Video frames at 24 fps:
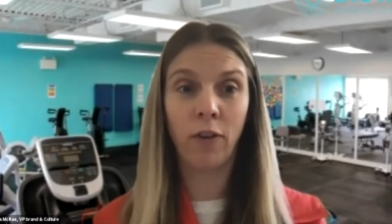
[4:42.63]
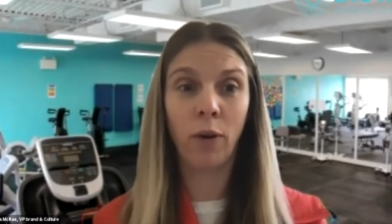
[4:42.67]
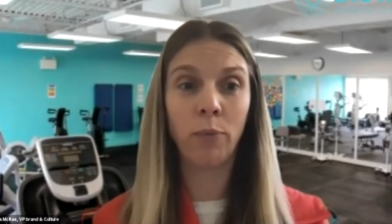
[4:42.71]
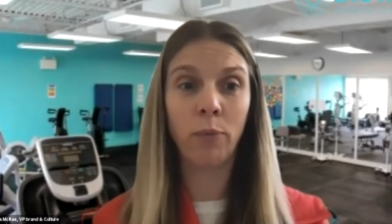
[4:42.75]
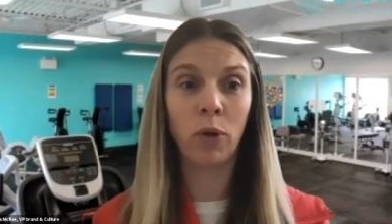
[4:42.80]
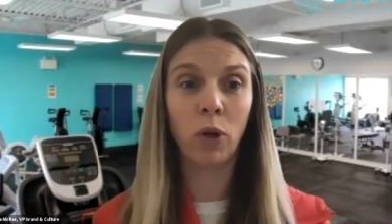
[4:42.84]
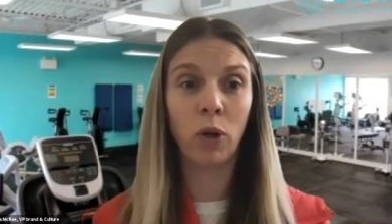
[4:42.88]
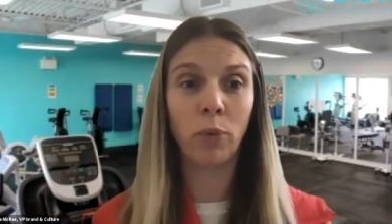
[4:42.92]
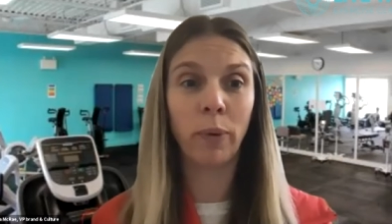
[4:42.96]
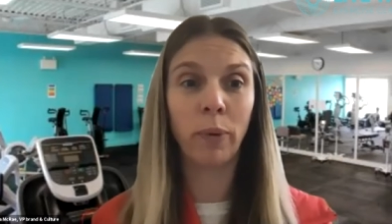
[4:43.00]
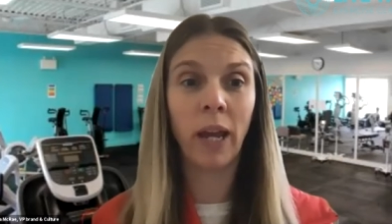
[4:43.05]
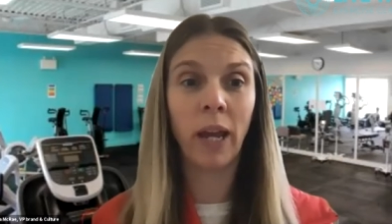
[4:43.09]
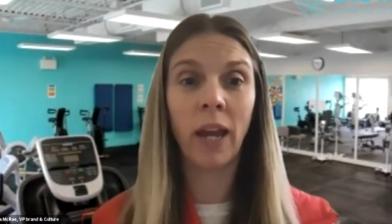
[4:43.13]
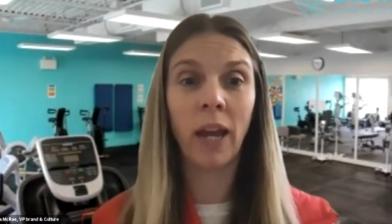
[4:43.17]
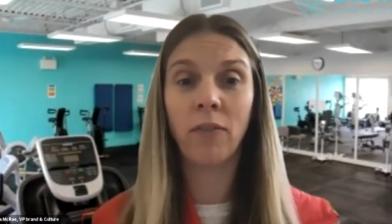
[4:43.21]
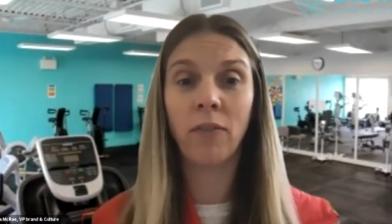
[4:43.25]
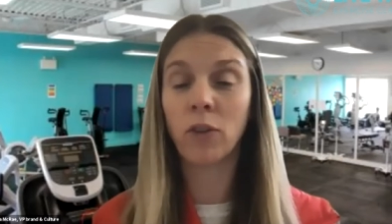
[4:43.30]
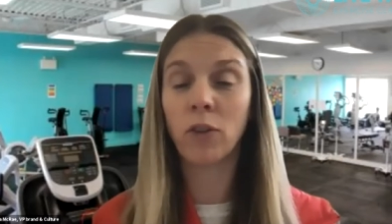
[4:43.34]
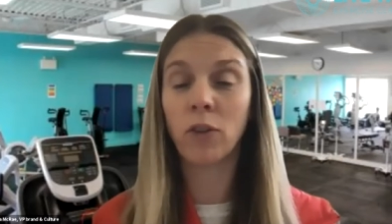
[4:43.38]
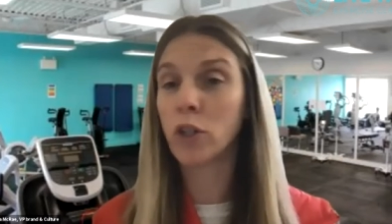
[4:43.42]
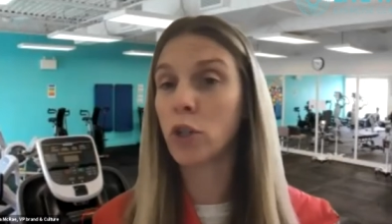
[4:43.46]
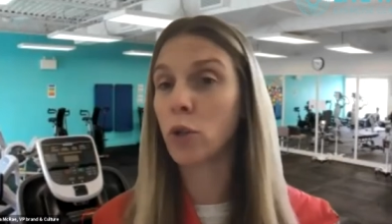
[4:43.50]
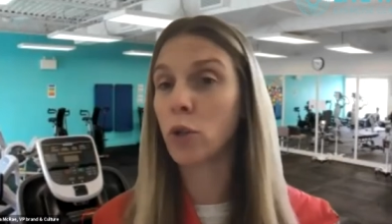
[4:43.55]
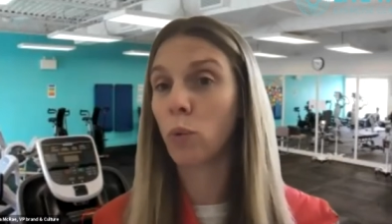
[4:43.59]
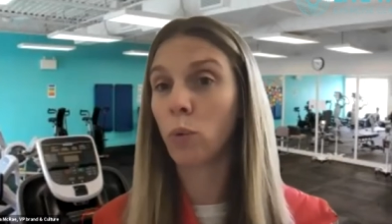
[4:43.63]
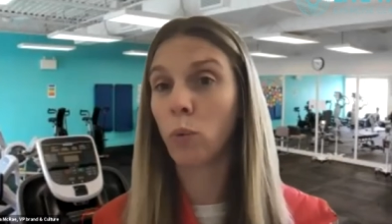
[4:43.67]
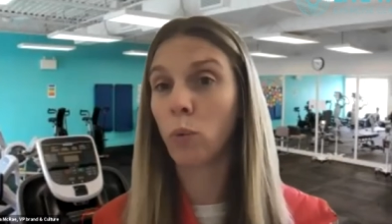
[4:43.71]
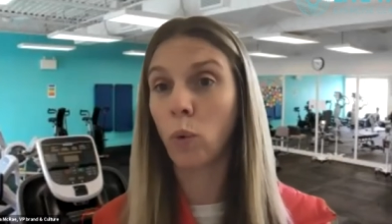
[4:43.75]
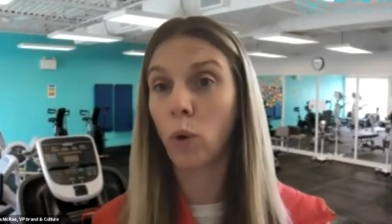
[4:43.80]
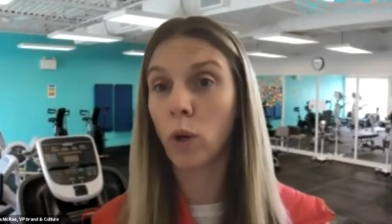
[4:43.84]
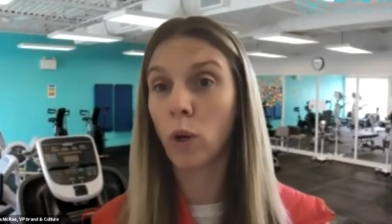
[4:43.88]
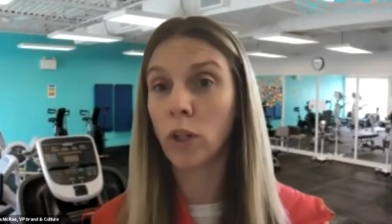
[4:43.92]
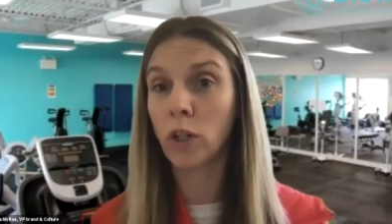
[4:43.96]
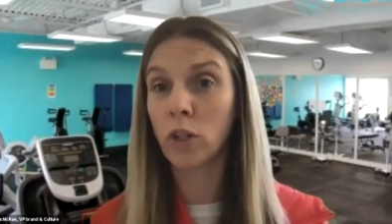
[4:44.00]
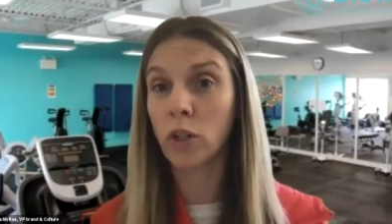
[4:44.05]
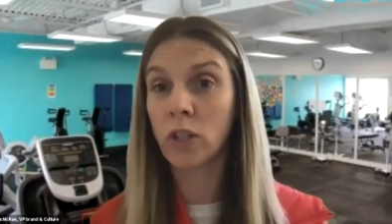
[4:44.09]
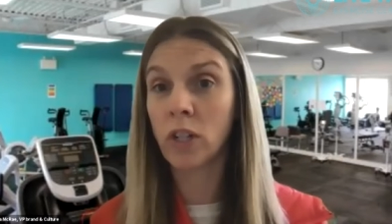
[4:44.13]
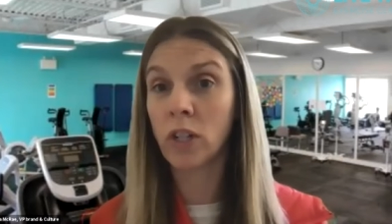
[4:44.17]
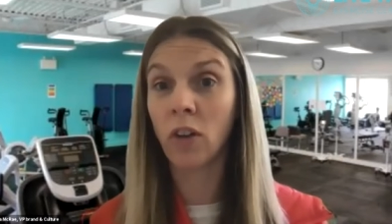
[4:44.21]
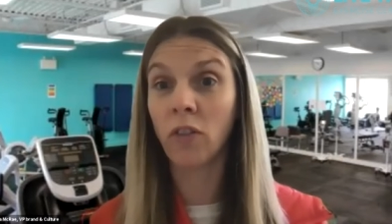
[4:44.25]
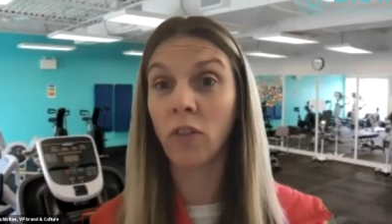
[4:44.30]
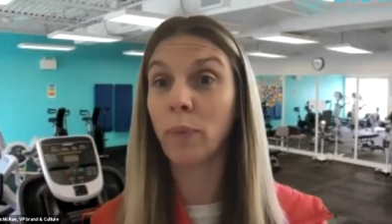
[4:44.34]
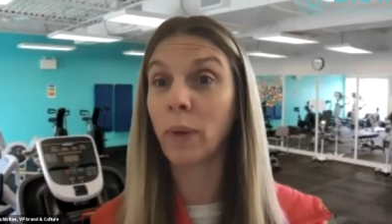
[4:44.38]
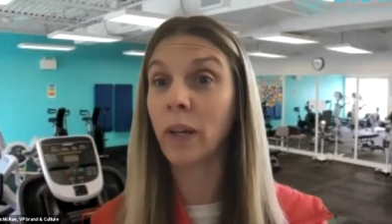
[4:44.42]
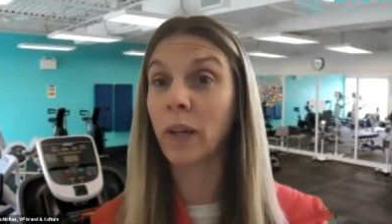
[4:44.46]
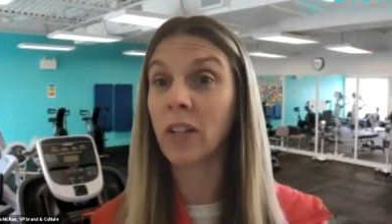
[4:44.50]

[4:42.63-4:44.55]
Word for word: from your behavior to reward yourself,